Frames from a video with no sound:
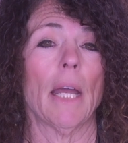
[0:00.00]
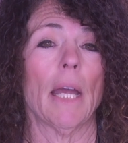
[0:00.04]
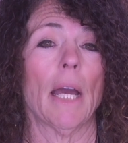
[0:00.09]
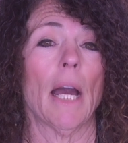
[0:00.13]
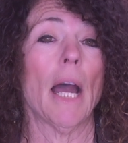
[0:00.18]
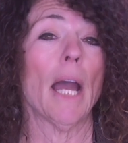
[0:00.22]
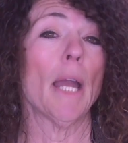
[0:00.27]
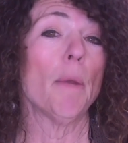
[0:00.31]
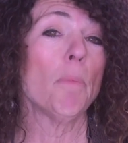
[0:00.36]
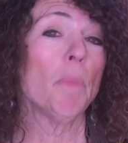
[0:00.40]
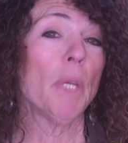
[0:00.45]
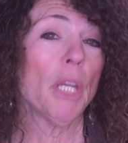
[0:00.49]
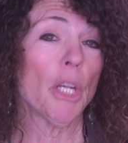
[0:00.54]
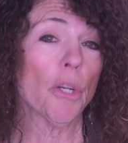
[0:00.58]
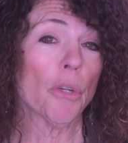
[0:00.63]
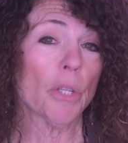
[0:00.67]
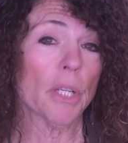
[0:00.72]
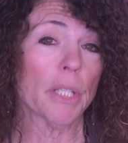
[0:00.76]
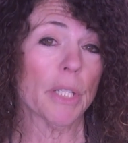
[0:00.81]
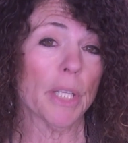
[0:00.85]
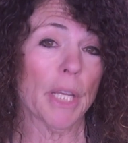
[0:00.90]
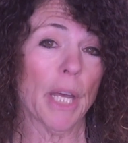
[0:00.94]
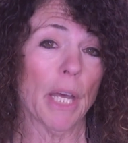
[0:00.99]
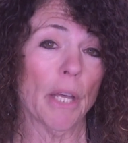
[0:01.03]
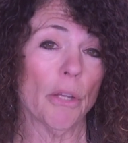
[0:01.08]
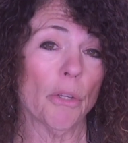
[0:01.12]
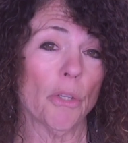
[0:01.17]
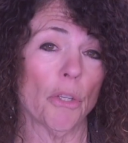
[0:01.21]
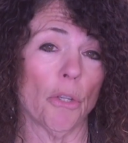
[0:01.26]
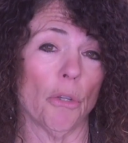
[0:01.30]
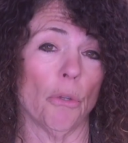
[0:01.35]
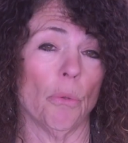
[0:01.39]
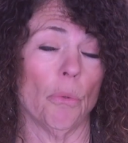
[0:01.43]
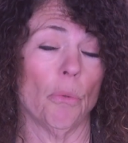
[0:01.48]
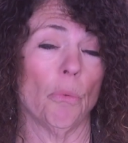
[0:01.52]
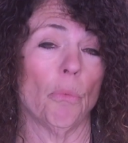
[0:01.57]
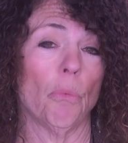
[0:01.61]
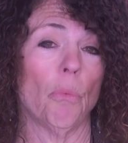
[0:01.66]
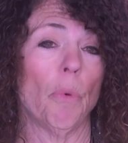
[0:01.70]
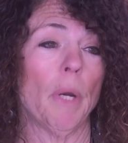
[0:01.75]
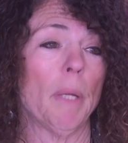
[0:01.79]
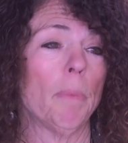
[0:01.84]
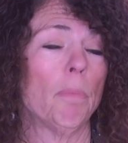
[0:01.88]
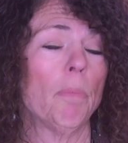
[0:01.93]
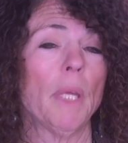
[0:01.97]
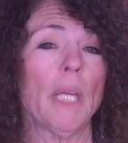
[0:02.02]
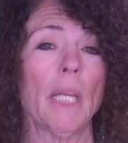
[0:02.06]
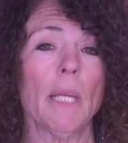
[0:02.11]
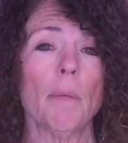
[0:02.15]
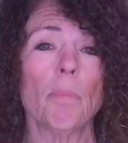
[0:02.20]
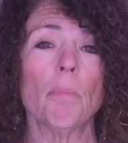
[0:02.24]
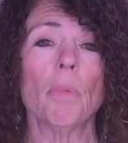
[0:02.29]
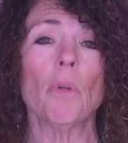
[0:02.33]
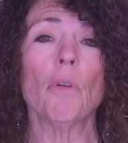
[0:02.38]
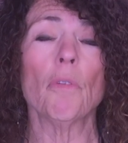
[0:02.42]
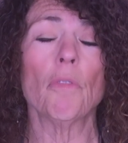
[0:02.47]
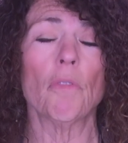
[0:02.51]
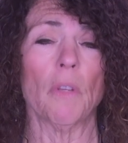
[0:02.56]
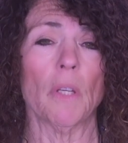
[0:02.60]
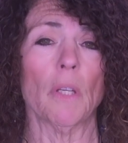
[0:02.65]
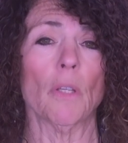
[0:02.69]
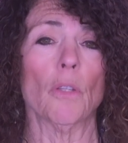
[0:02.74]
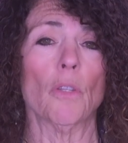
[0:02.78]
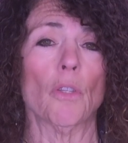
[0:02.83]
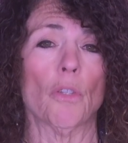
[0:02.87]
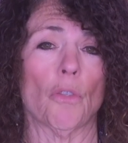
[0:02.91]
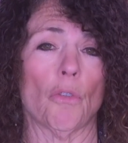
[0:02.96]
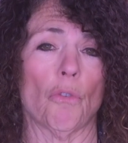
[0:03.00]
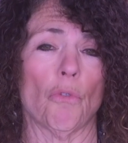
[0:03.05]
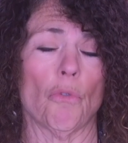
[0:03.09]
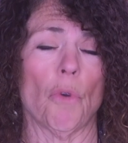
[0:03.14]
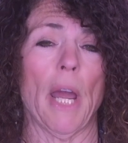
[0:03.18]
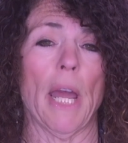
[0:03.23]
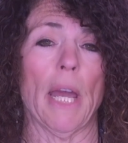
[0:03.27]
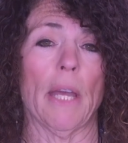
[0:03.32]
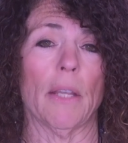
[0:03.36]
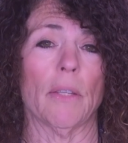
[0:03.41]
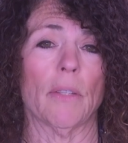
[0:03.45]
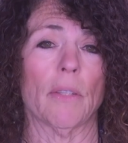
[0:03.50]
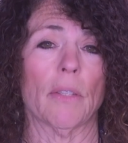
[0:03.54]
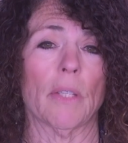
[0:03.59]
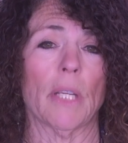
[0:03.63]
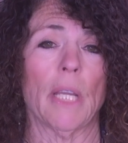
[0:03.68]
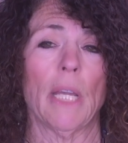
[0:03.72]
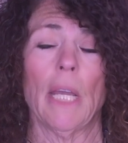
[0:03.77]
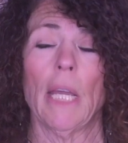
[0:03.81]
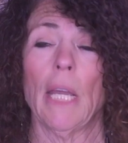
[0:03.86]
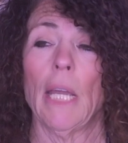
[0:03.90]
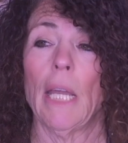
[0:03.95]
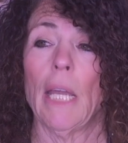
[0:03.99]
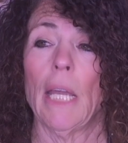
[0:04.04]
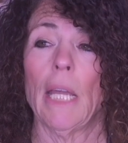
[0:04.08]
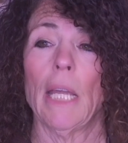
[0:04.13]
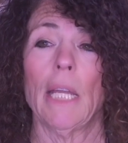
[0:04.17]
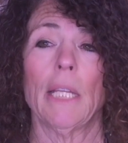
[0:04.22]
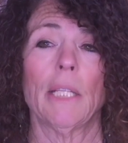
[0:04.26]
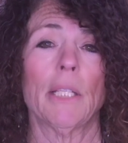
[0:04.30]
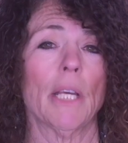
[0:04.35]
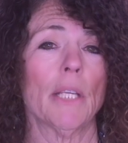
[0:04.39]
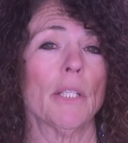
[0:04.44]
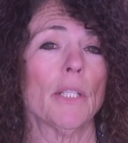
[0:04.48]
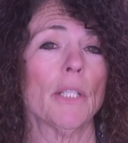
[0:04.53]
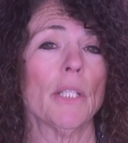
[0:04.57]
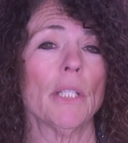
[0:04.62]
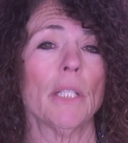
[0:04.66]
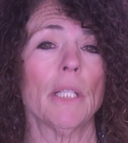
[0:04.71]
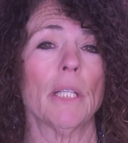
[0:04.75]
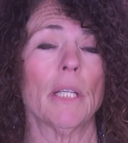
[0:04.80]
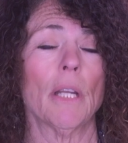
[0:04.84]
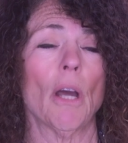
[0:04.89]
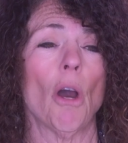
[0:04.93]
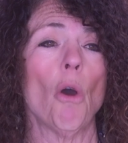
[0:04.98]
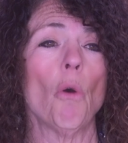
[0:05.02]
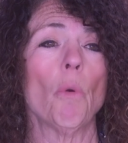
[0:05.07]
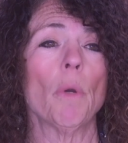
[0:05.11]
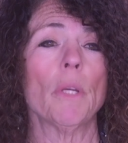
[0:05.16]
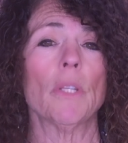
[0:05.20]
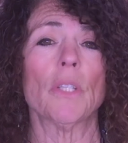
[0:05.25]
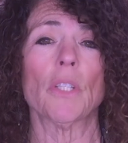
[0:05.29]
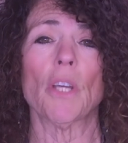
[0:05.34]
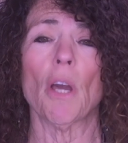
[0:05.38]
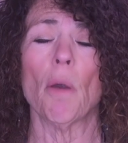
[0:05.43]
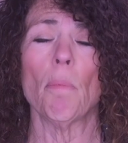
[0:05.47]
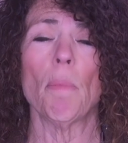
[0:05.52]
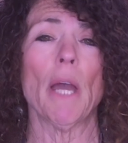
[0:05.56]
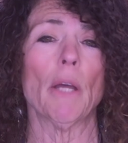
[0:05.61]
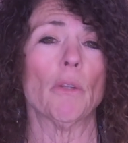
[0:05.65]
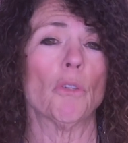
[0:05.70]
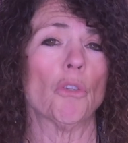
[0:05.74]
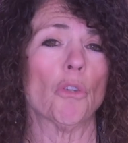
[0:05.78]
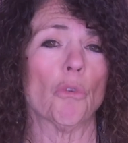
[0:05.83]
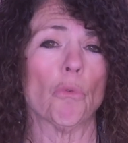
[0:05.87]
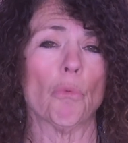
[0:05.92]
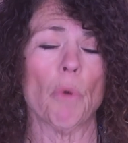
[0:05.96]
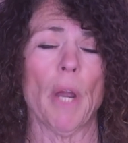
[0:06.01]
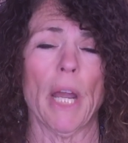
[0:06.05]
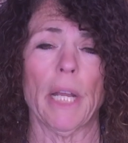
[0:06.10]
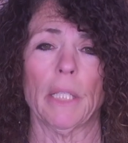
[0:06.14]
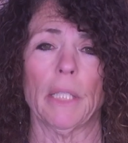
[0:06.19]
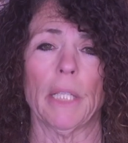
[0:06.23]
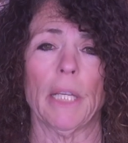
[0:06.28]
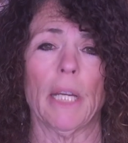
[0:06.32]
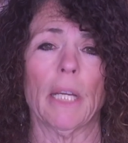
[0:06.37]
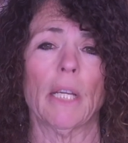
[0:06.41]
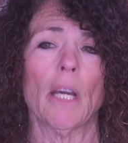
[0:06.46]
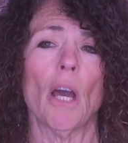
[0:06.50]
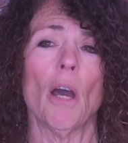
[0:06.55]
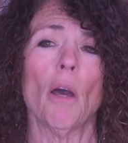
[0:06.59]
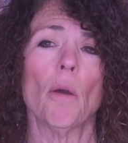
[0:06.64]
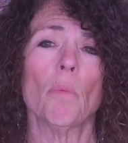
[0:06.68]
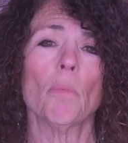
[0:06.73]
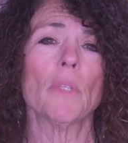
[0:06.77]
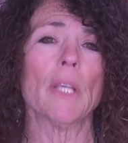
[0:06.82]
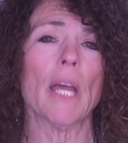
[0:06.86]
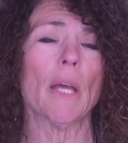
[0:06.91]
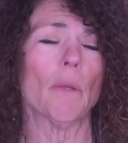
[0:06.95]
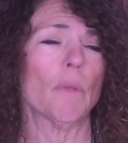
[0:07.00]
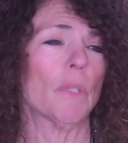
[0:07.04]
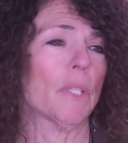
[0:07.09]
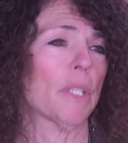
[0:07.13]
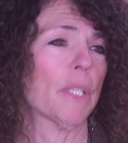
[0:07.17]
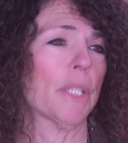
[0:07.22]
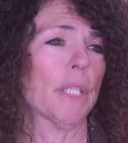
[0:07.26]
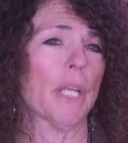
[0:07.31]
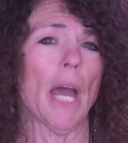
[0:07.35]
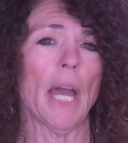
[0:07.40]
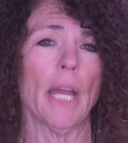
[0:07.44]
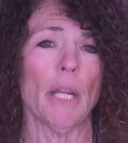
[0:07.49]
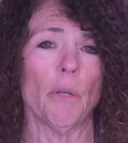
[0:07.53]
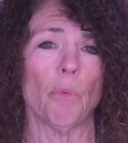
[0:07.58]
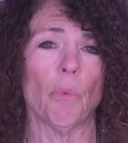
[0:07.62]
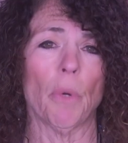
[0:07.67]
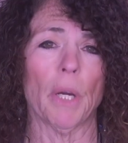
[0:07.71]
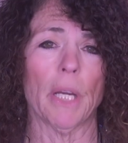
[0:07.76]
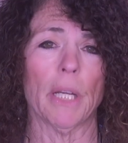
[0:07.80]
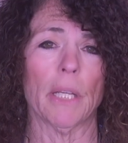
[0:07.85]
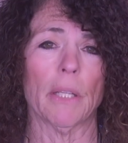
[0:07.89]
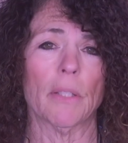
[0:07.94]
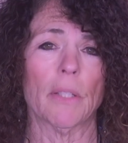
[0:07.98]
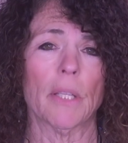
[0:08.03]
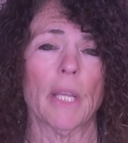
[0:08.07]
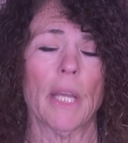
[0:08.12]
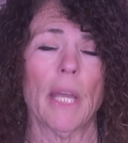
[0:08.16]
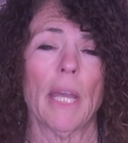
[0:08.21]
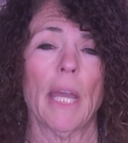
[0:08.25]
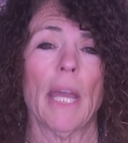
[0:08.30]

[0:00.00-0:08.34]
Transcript: I'm here to tell you, when people feel stressed, it doesn't always come out directly. It comes out sideways.